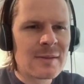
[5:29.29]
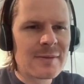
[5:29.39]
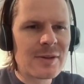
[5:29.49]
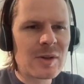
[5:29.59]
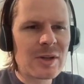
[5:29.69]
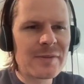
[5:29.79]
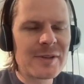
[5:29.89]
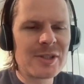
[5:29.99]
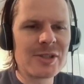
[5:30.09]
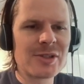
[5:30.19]

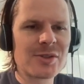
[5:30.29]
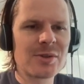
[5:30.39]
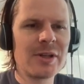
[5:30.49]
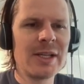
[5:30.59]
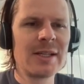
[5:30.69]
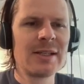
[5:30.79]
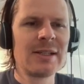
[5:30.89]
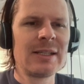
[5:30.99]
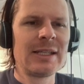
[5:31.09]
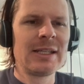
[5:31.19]
Philadelphia to Detroit,
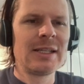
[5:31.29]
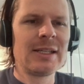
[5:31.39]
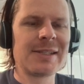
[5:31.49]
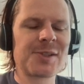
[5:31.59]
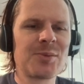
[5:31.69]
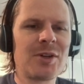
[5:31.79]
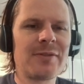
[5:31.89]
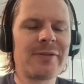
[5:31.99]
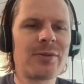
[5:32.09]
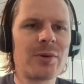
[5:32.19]
a small
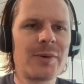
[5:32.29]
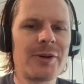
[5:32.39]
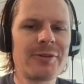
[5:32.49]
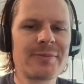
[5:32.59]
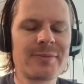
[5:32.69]
forward.